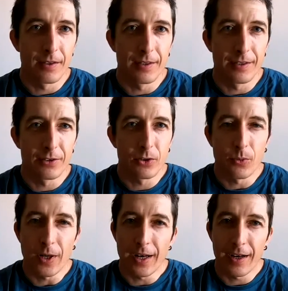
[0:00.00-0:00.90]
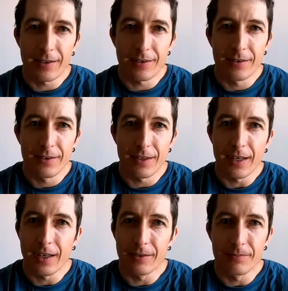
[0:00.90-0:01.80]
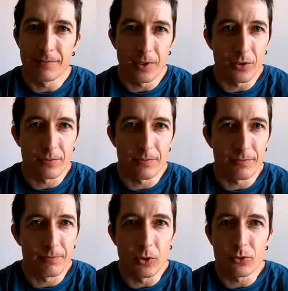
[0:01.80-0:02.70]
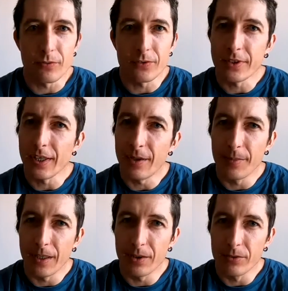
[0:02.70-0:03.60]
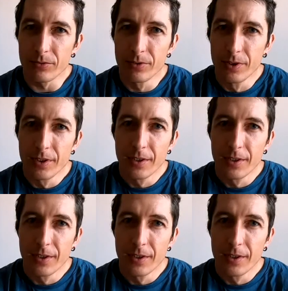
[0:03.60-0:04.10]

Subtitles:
It is quiet. I am most of the time alone,